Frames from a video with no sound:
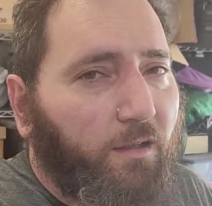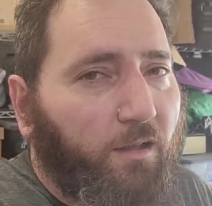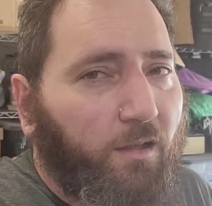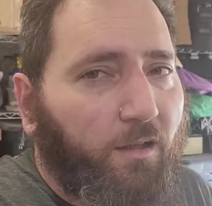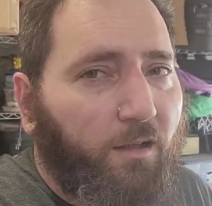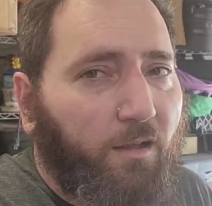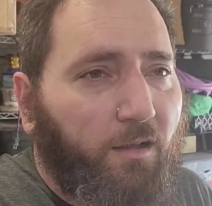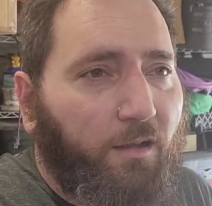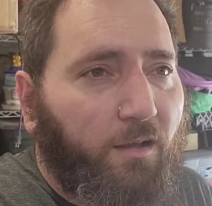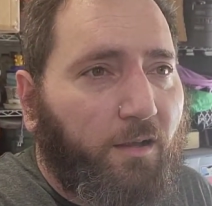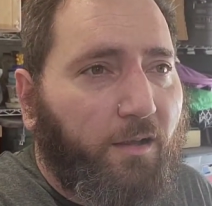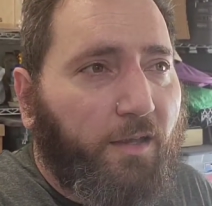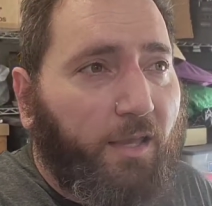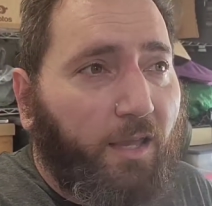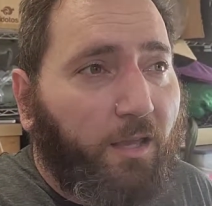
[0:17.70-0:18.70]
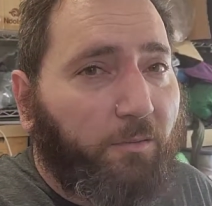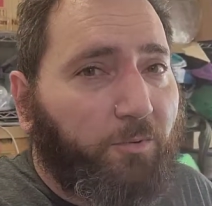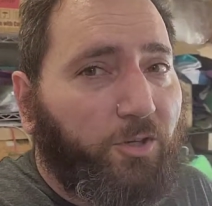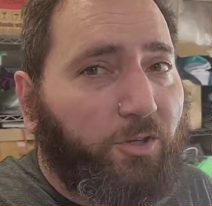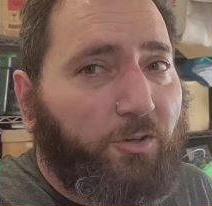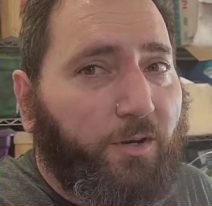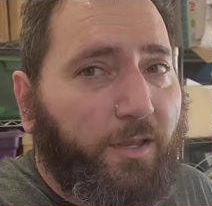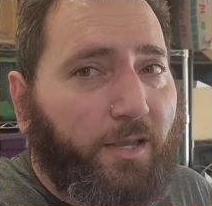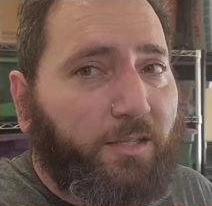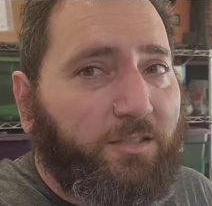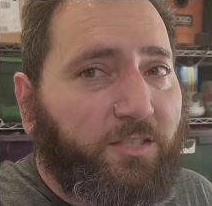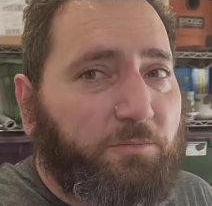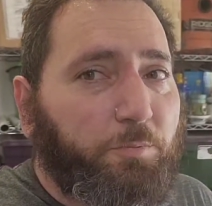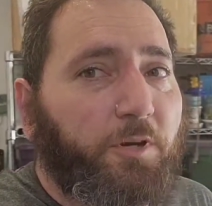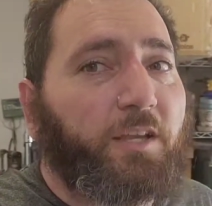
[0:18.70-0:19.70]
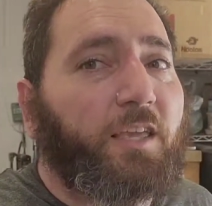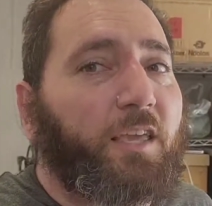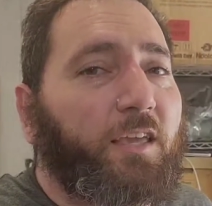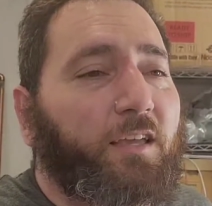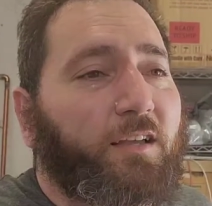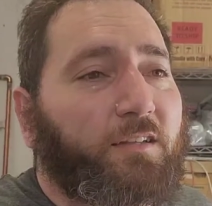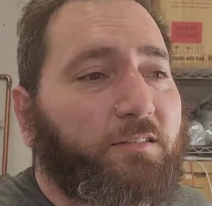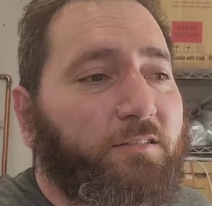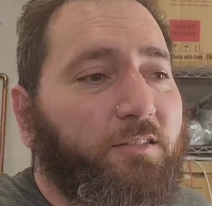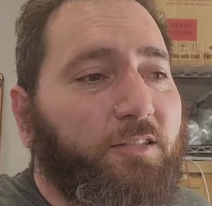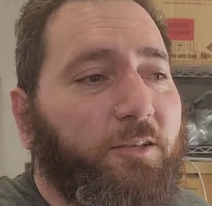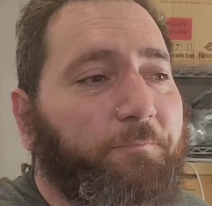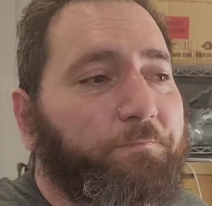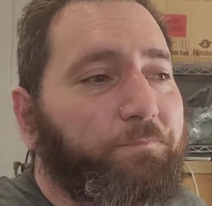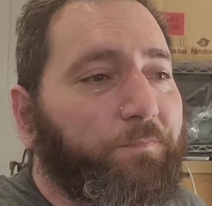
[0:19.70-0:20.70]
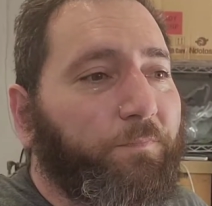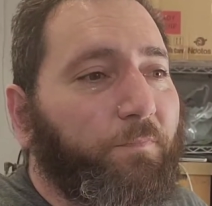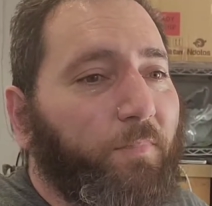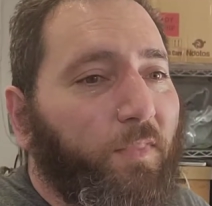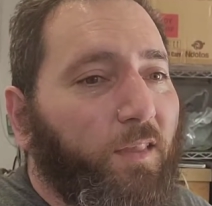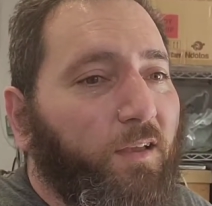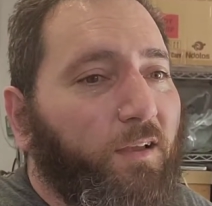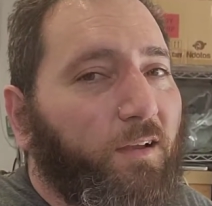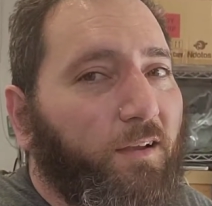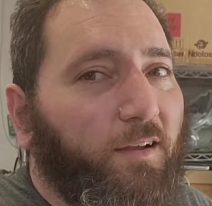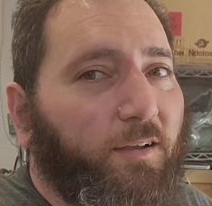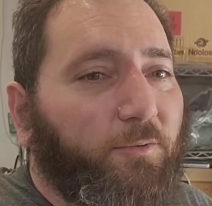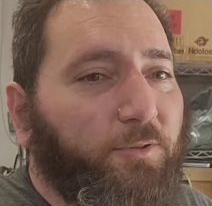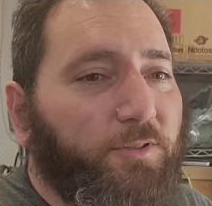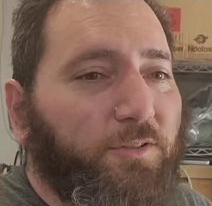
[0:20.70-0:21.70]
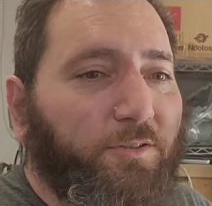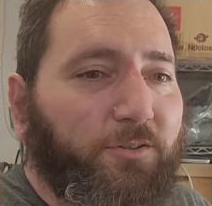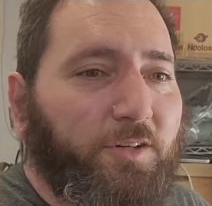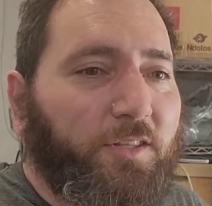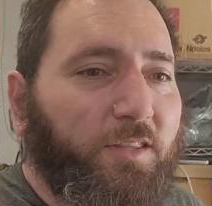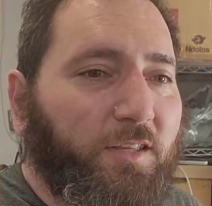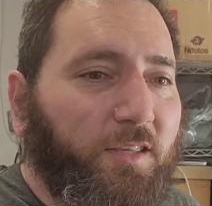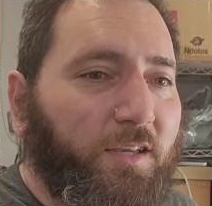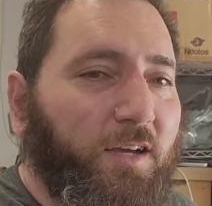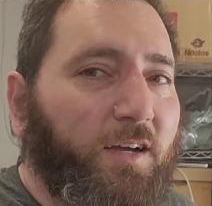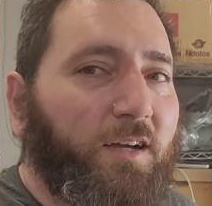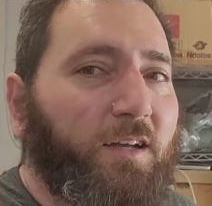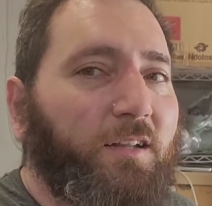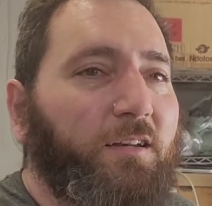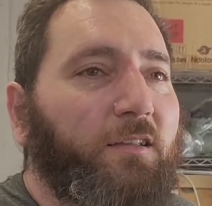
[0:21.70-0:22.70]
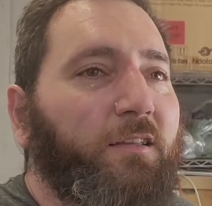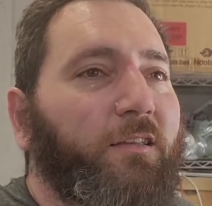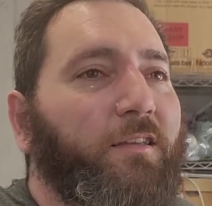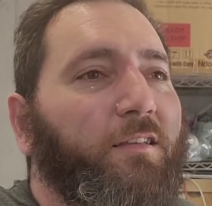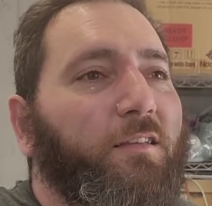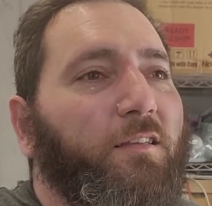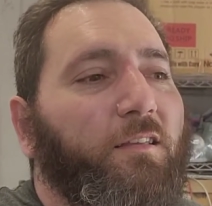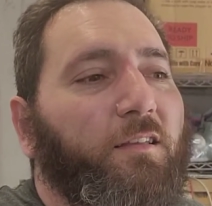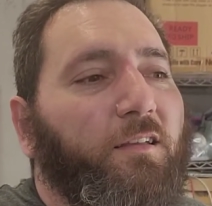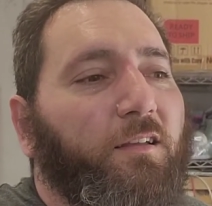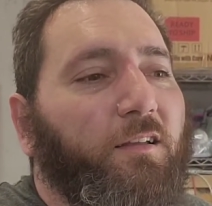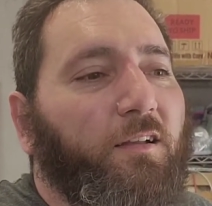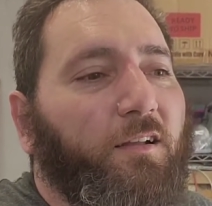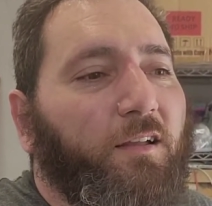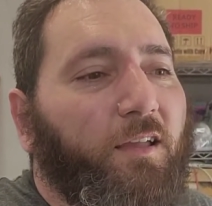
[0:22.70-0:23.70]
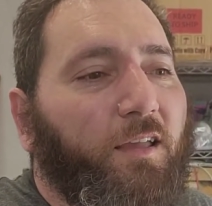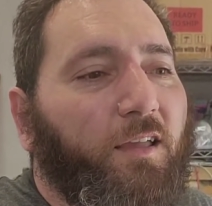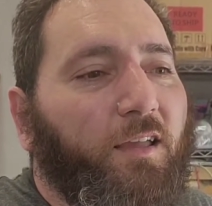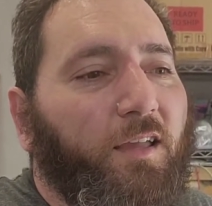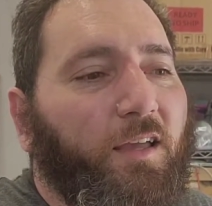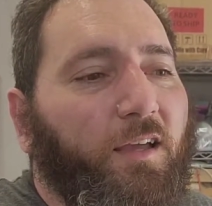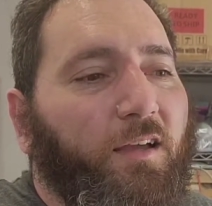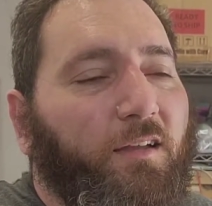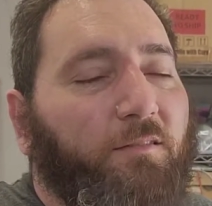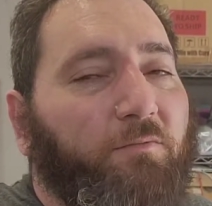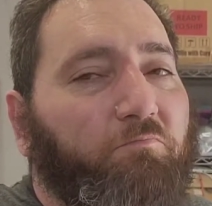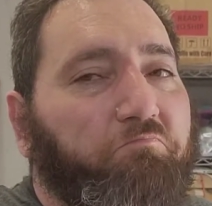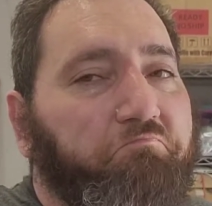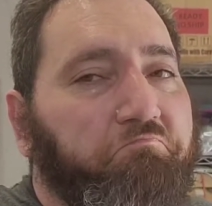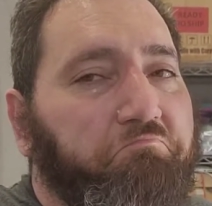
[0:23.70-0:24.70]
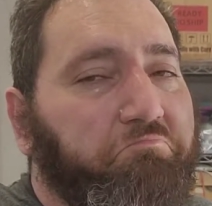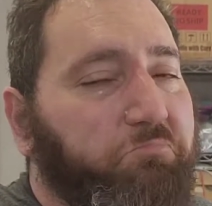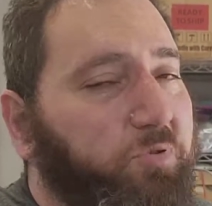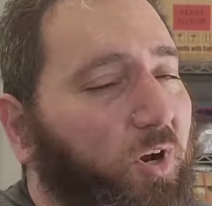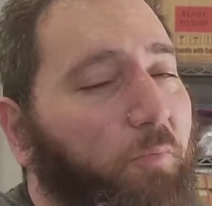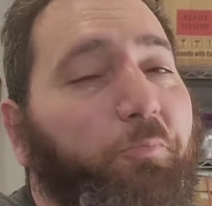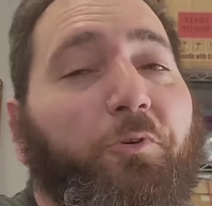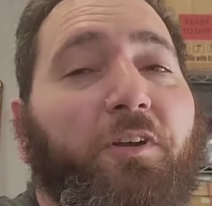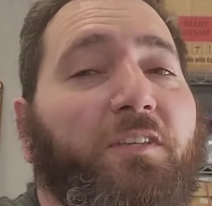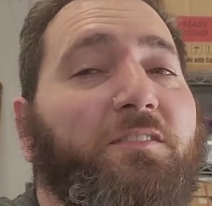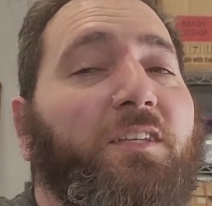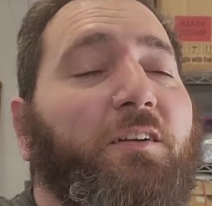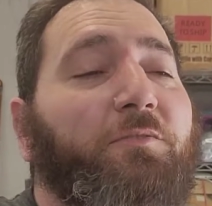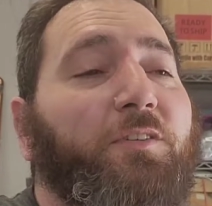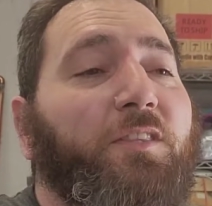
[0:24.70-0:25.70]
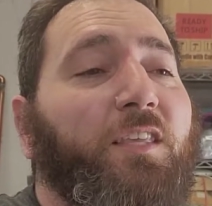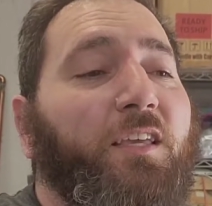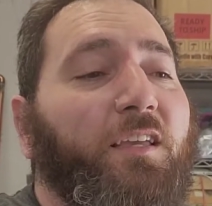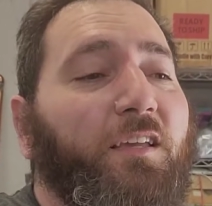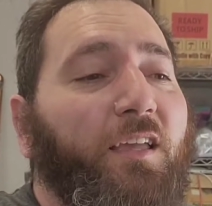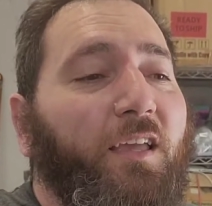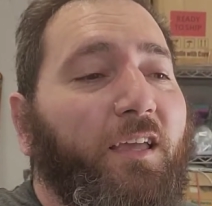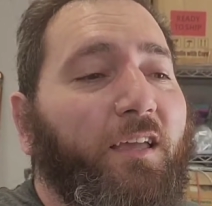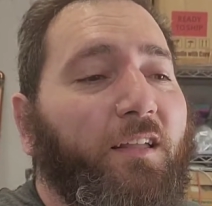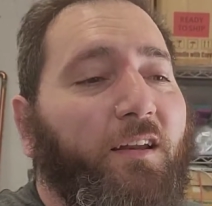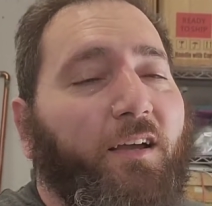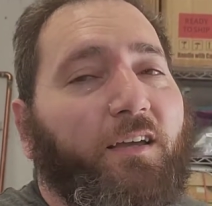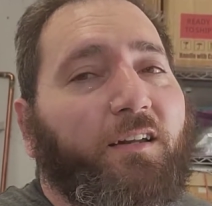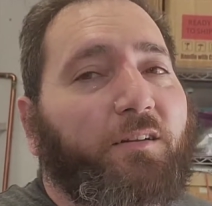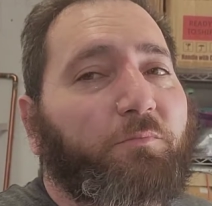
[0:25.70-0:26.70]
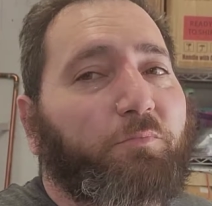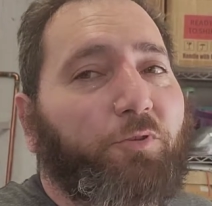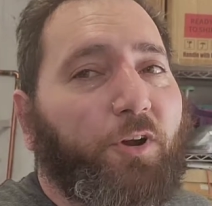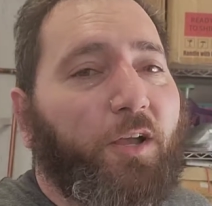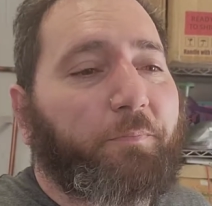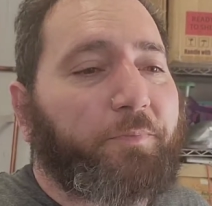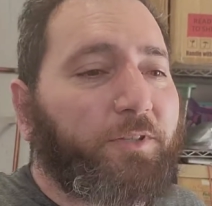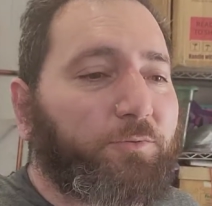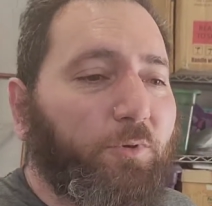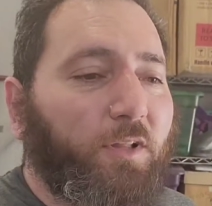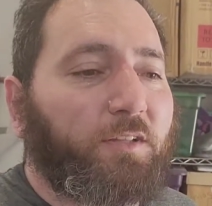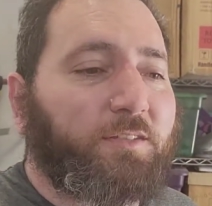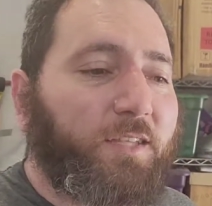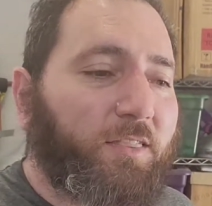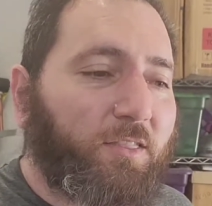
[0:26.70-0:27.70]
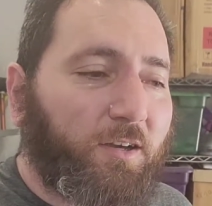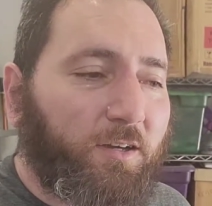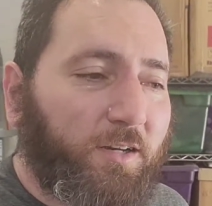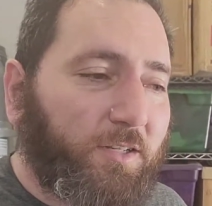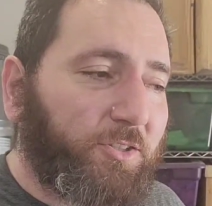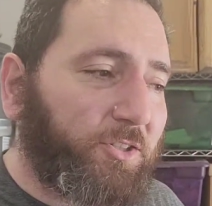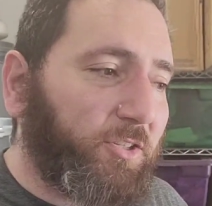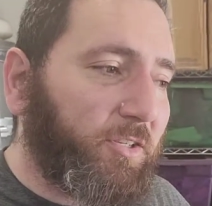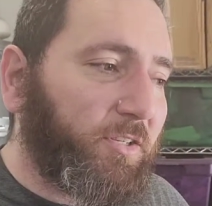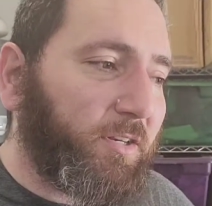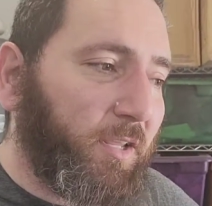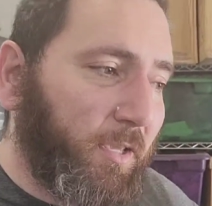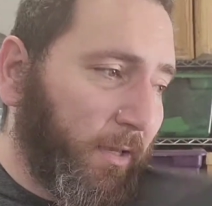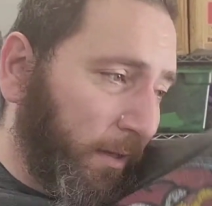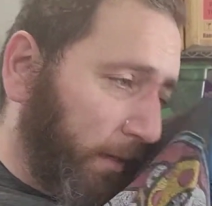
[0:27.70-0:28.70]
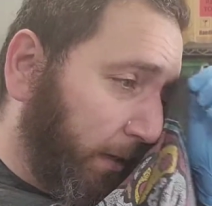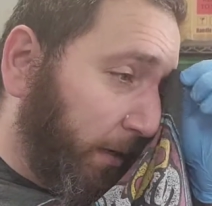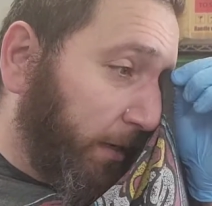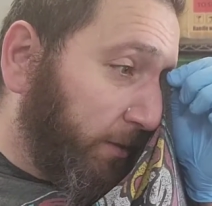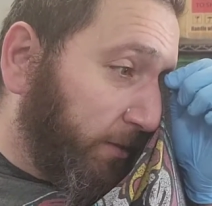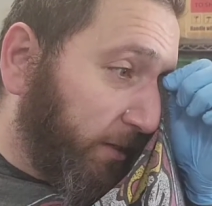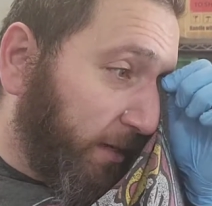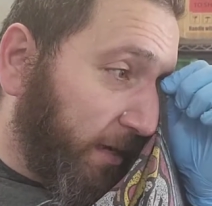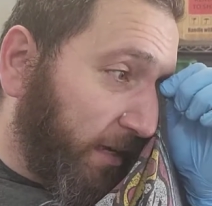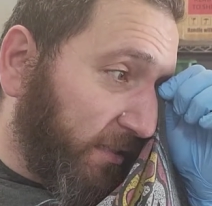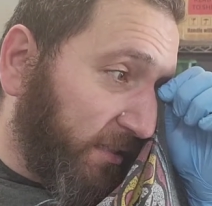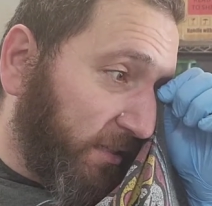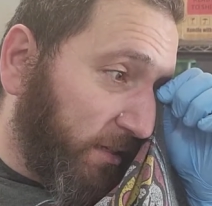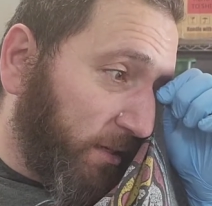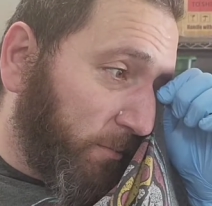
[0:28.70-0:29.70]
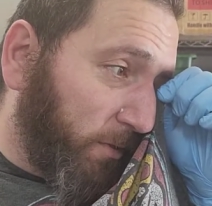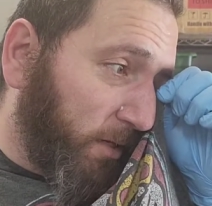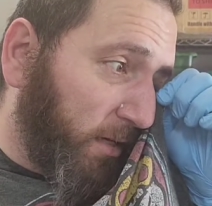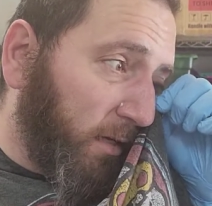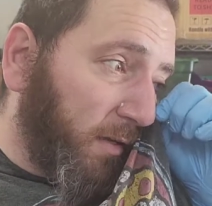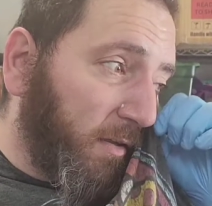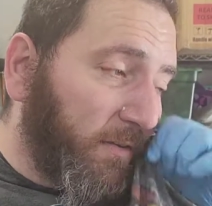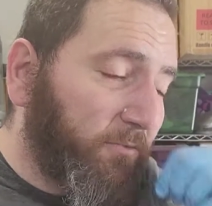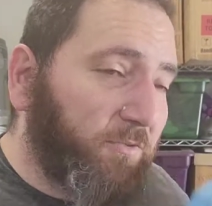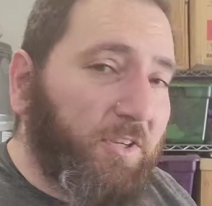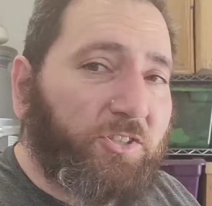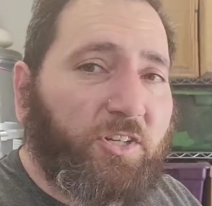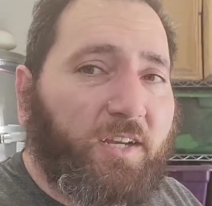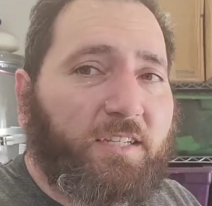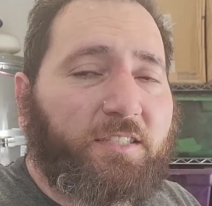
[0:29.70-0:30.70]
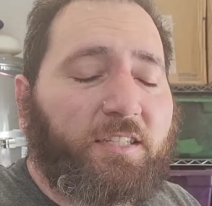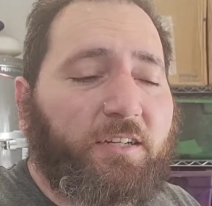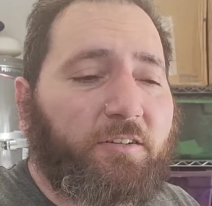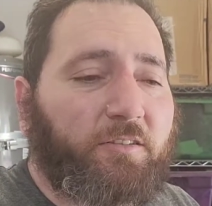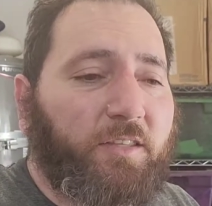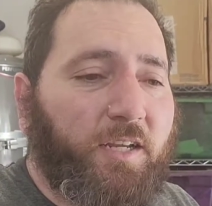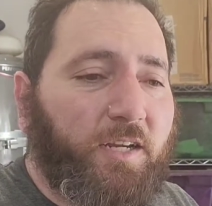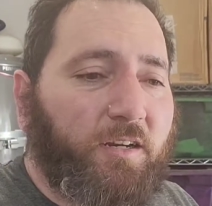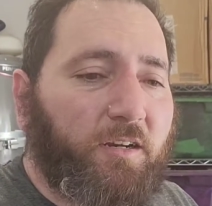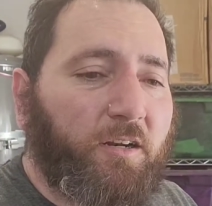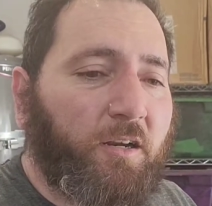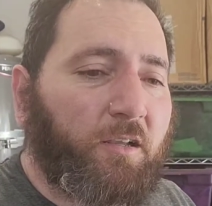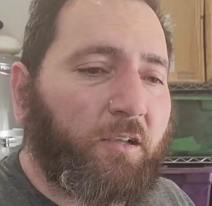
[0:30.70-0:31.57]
I am good at spray cans. I was learning the gun, and prep work is everything, and I didn't prep as well as I thought I should. So I got some fish eyes here and there.